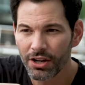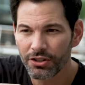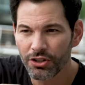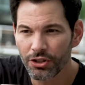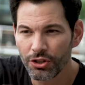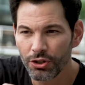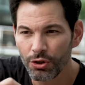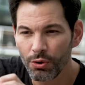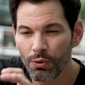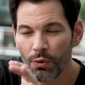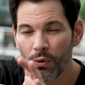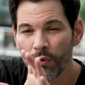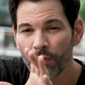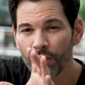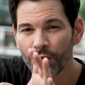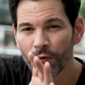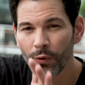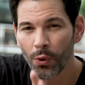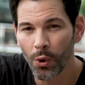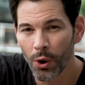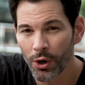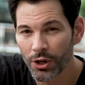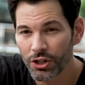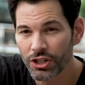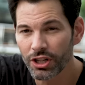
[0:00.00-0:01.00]
to do
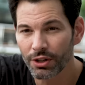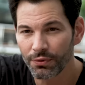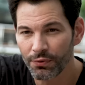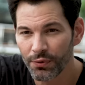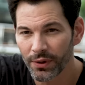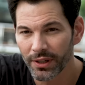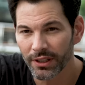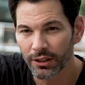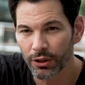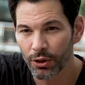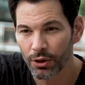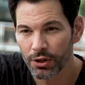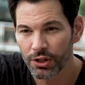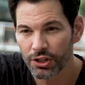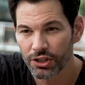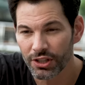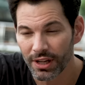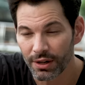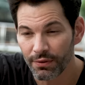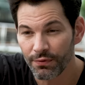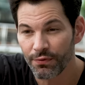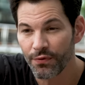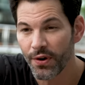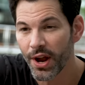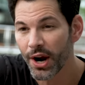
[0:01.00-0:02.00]
4 different looks
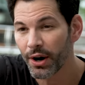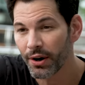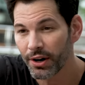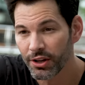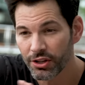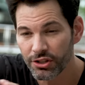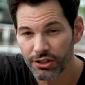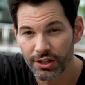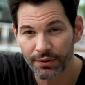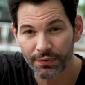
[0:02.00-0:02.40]
in various